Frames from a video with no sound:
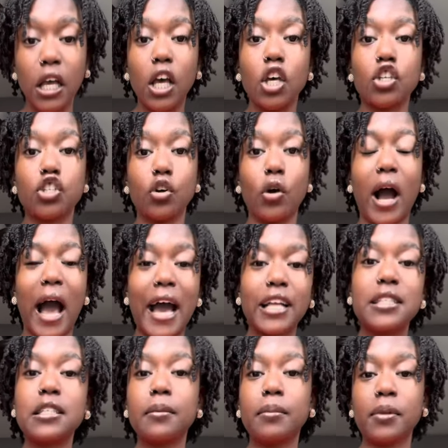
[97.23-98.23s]
So I
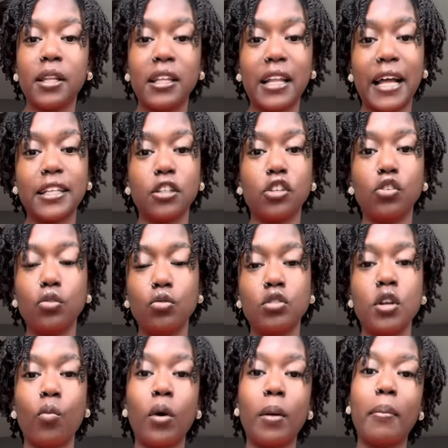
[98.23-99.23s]
typically like to use
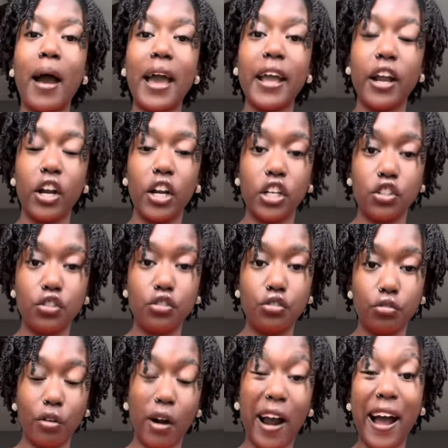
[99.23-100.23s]
it when my hair is
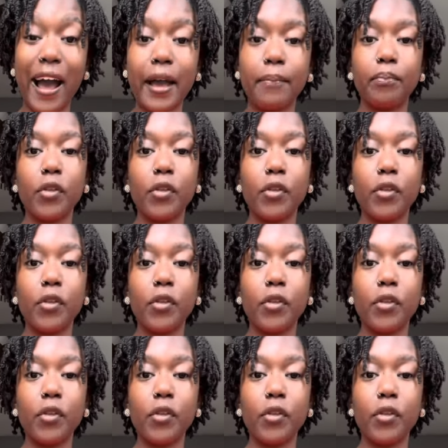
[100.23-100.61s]
dry.